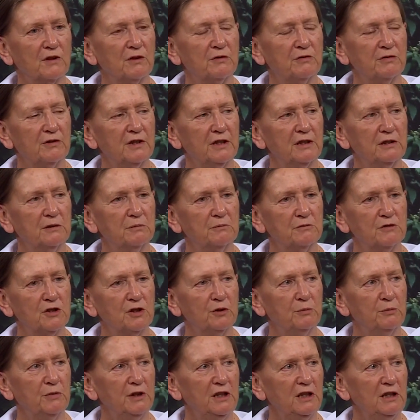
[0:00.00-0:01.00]
Freedom
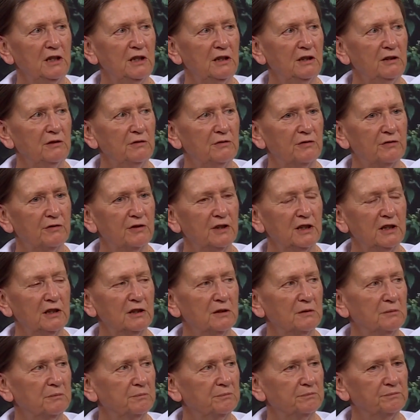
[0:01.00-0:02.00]
to be,
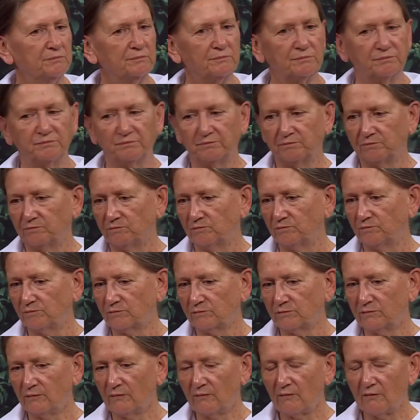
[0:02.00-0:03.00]
freedom
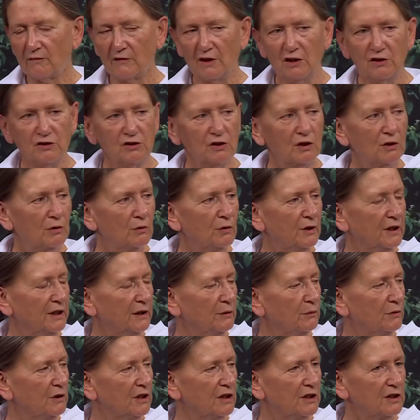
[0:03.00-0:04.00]
to go
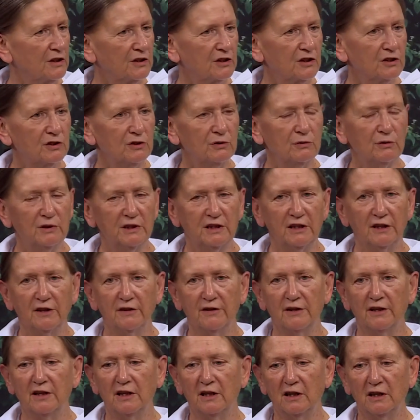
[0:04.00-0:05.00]
anywhere, to do
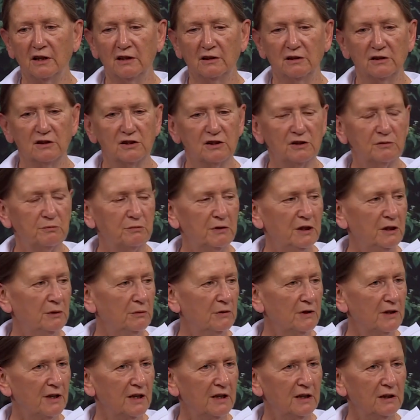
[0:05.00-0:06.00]
anything, to be
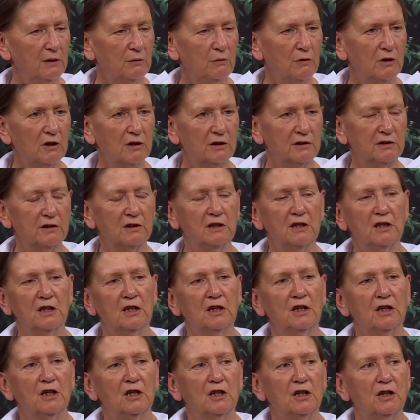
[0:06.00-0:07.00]
with anyone
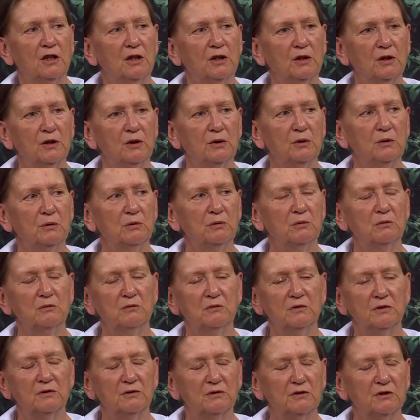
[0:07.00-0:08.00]
who
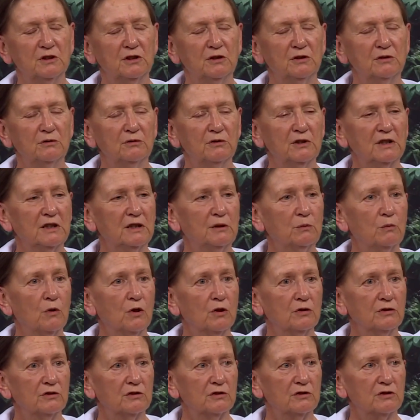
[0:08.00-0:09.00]
you really
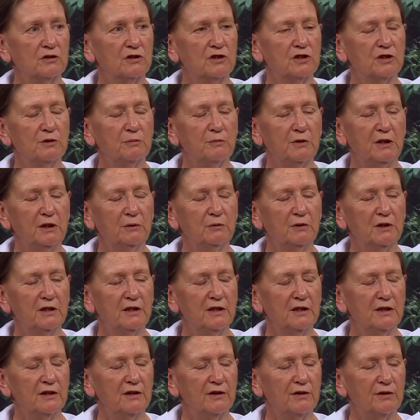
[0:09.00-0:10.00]
want to be
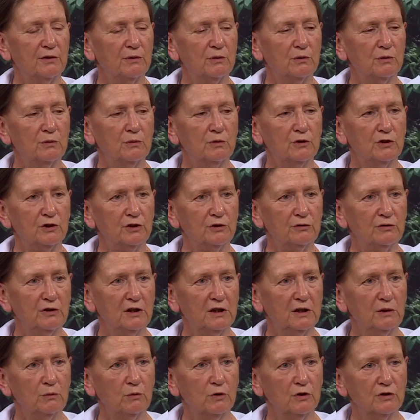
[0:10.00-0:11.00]
with or what you
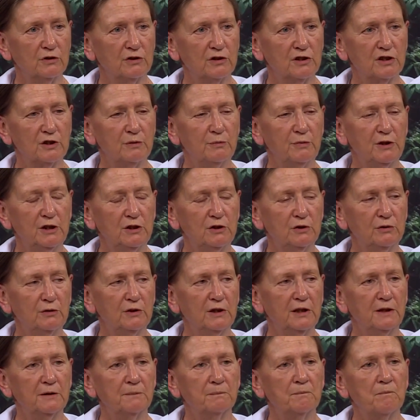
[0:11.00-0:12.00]
really want to be
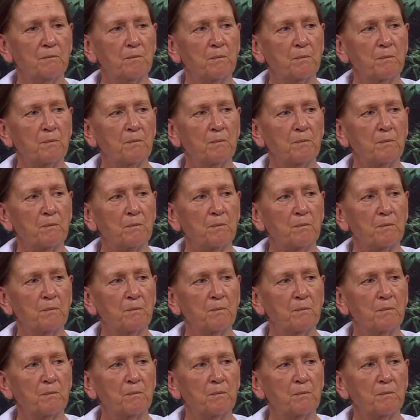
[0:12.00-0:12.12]
doing.